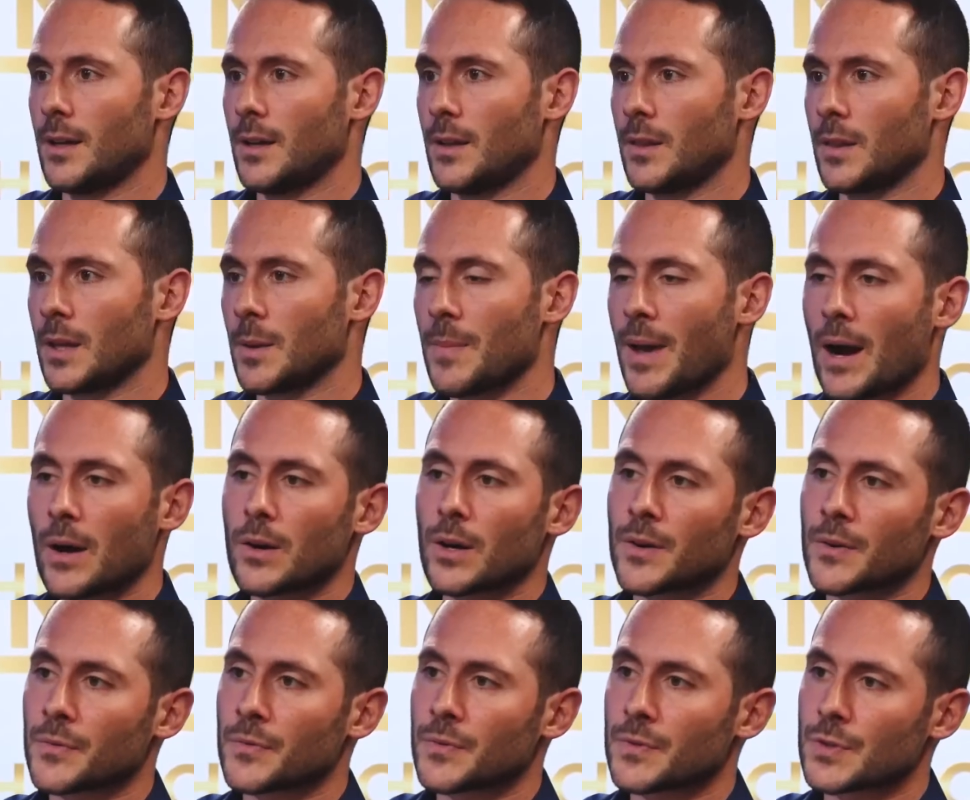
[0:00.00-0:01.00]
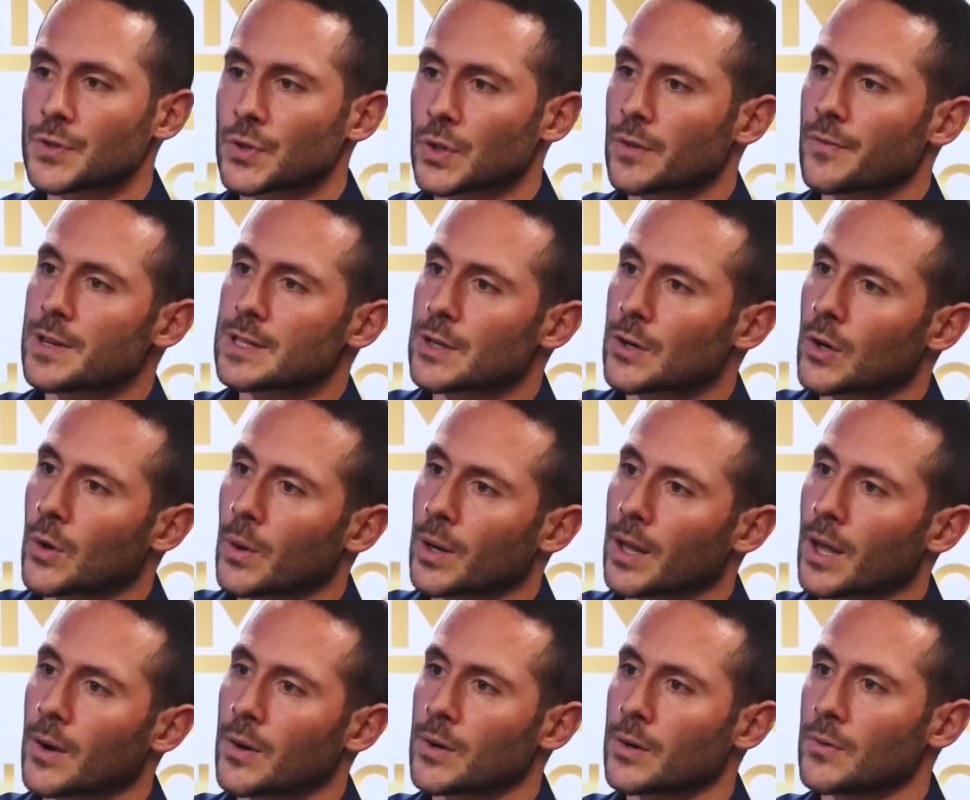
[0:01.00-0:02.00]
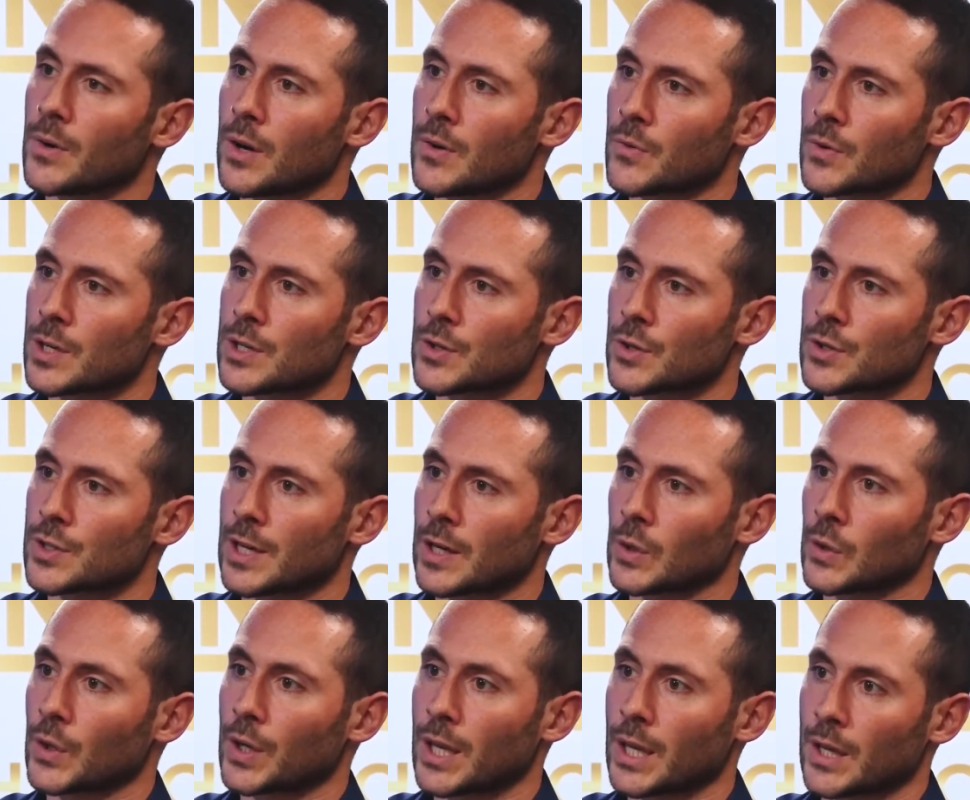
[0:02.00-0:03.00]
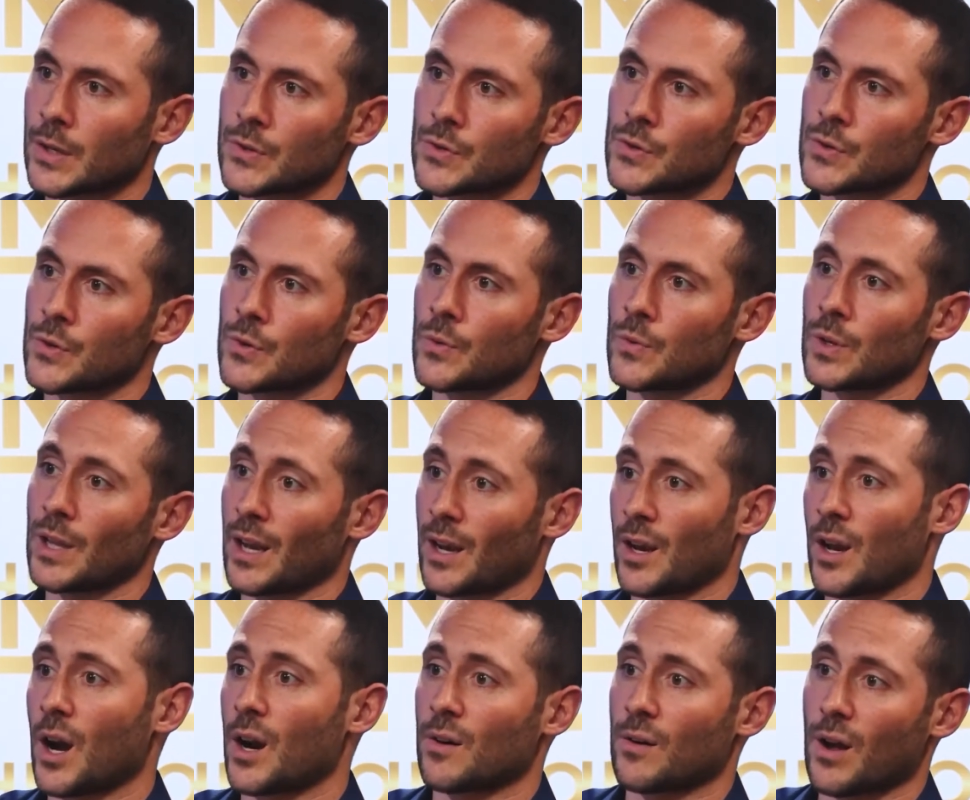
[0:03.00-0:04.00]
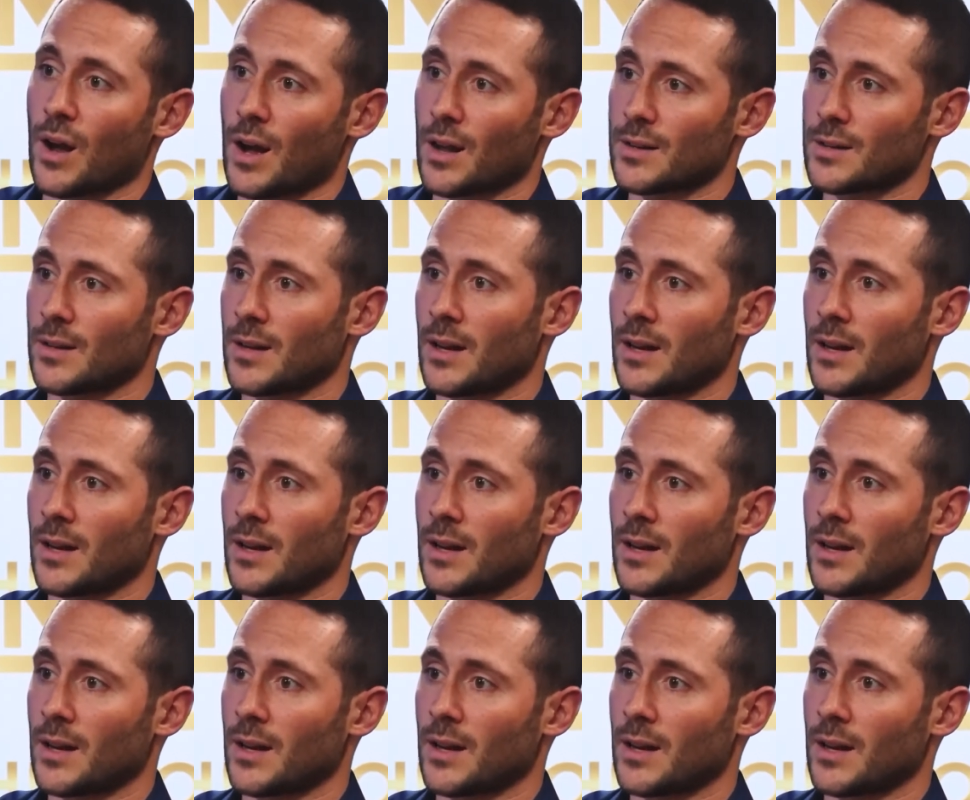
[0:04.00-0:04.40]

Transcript: the amount of surveys that are going out and research that are looking into like, gut rot.